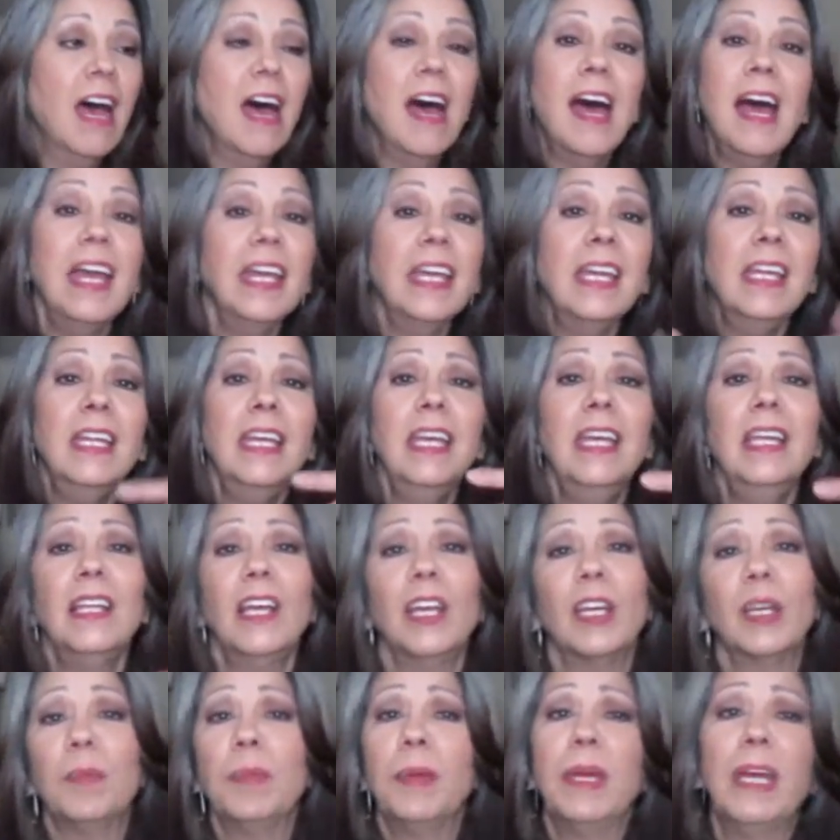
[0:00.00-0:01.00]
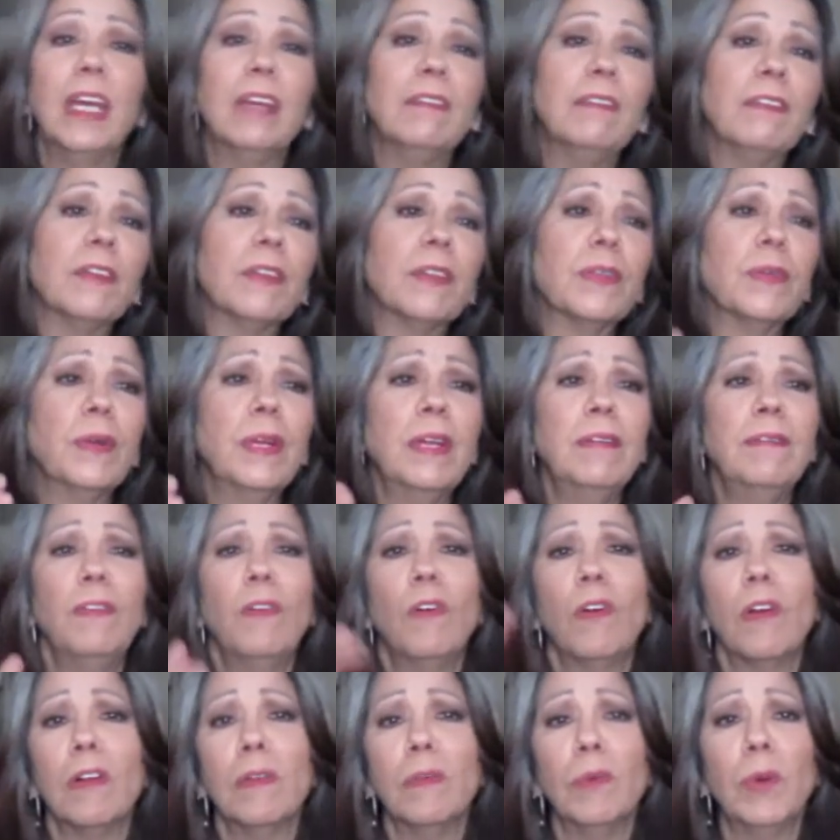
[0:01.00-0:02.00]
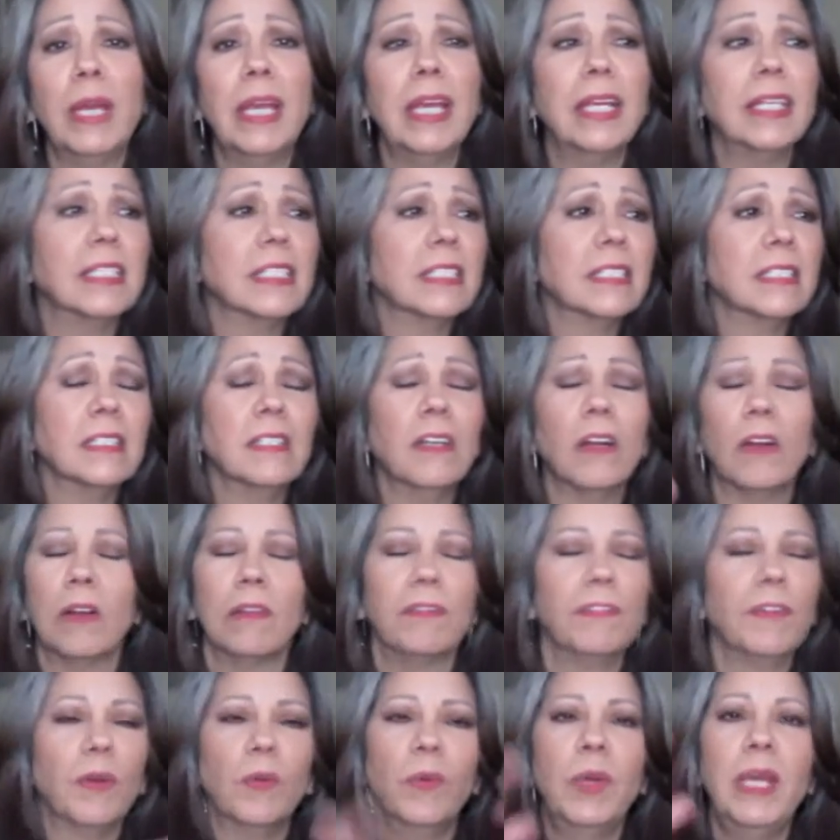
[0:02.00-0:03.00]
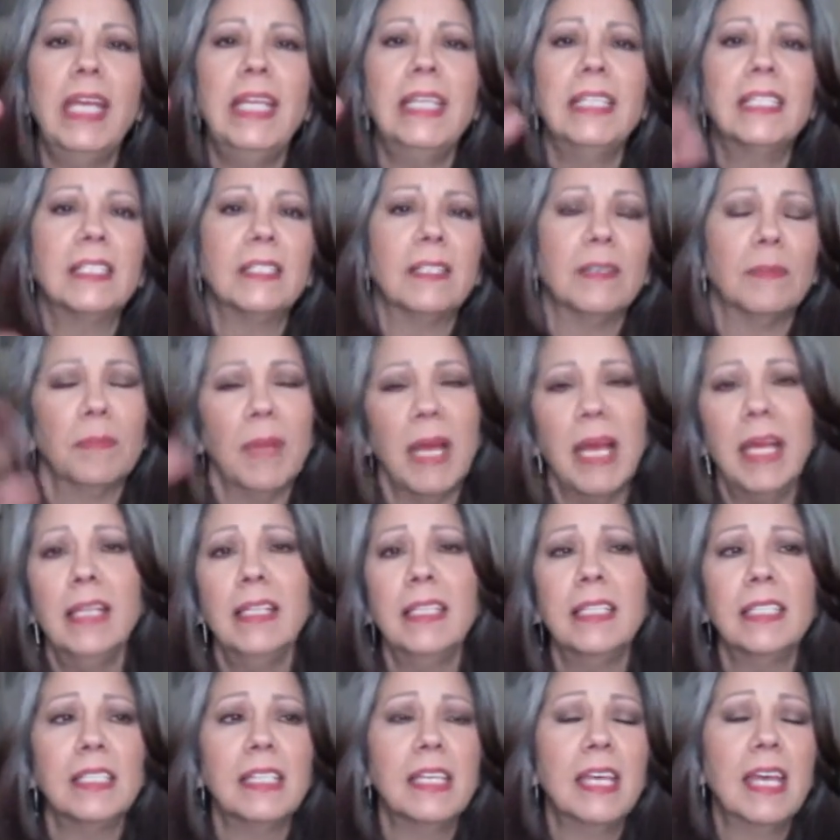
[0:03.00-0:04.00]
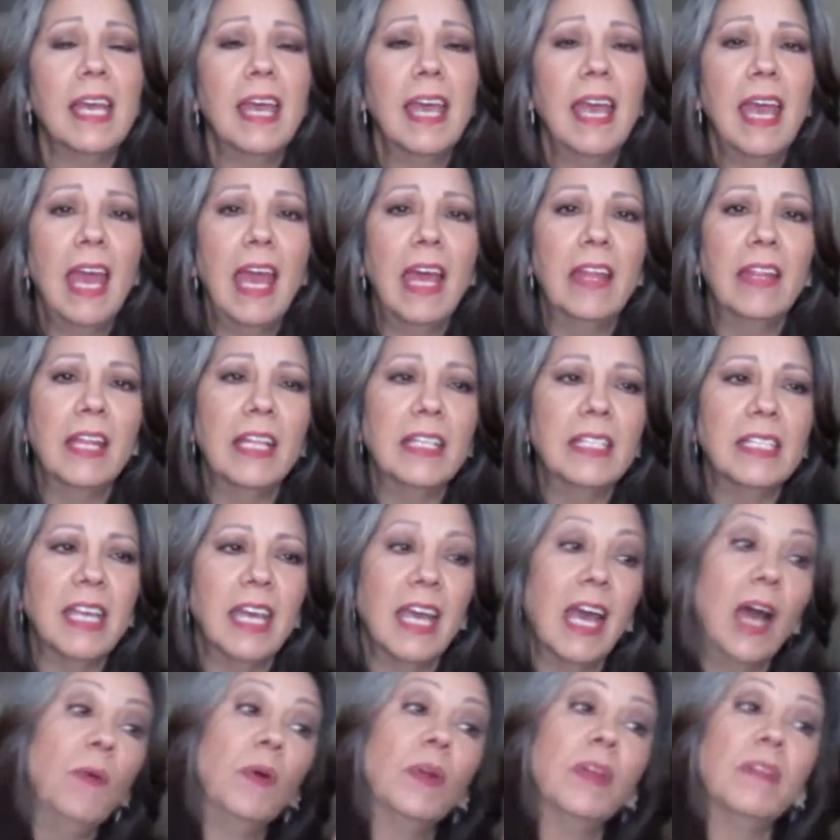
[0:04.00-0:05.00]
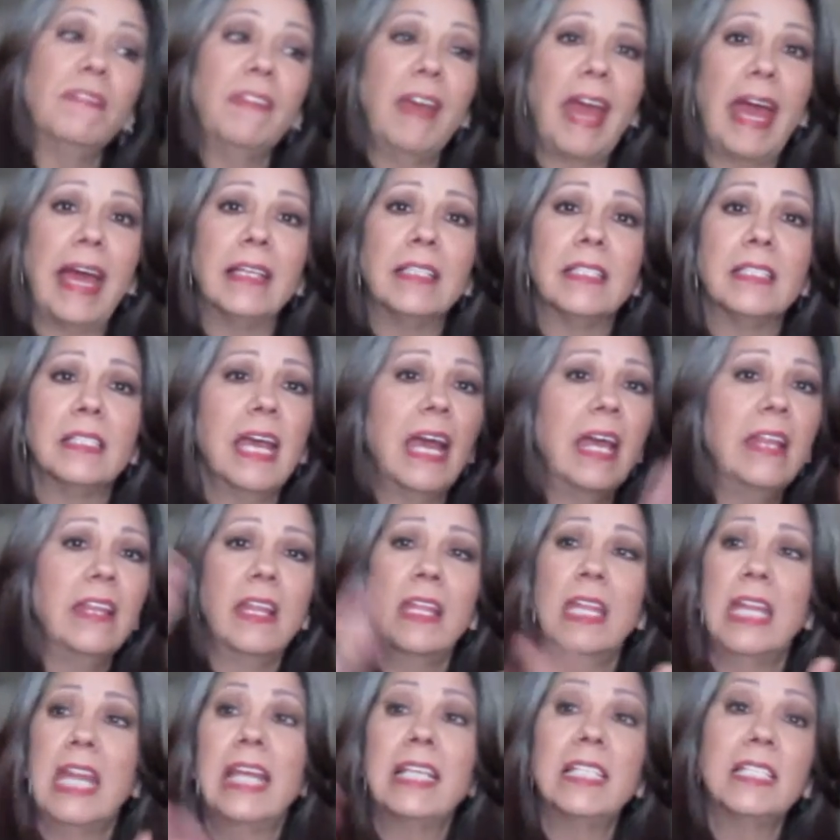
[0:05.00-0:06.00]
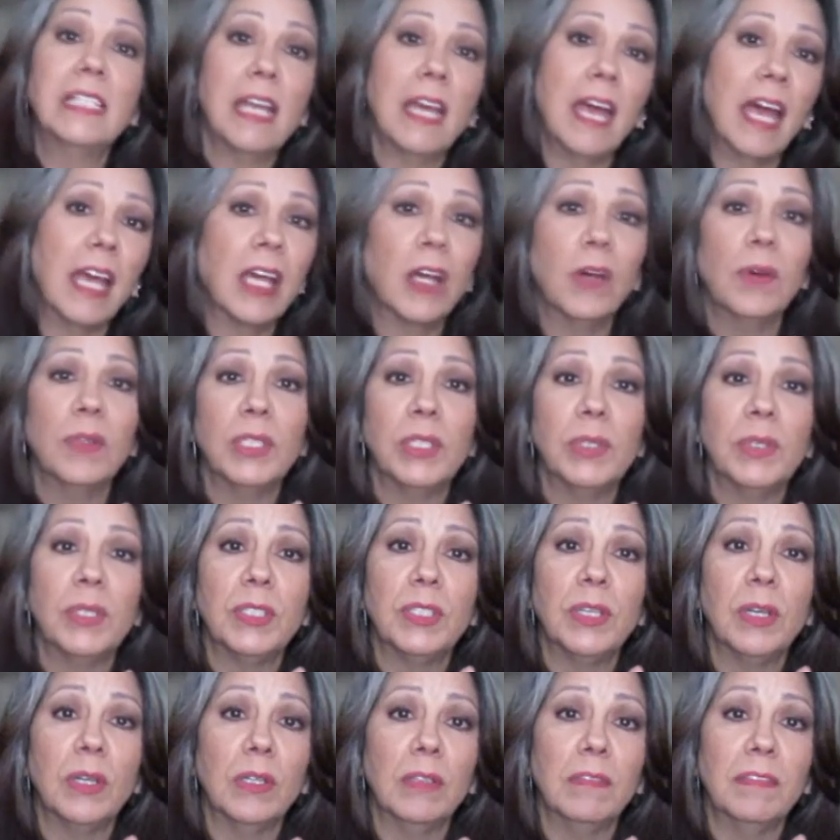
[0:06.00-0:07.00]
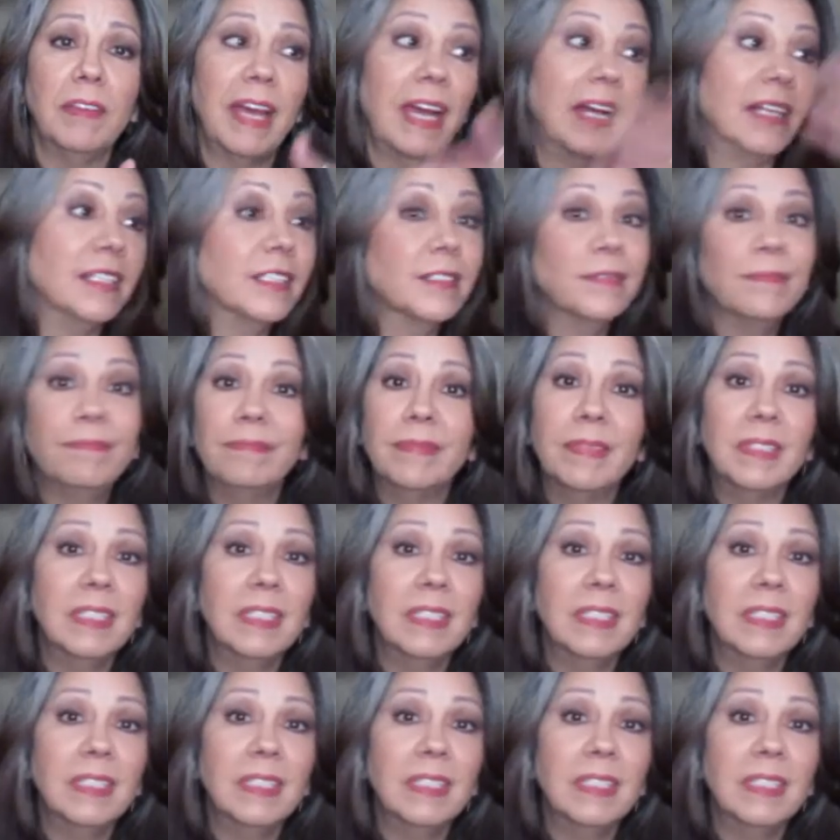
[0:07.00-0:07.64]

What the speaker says: I can eat like a pig for 3-4 weeks, or for weeks or months, and then say, I want to fast. And then the next day, I go into a total fast.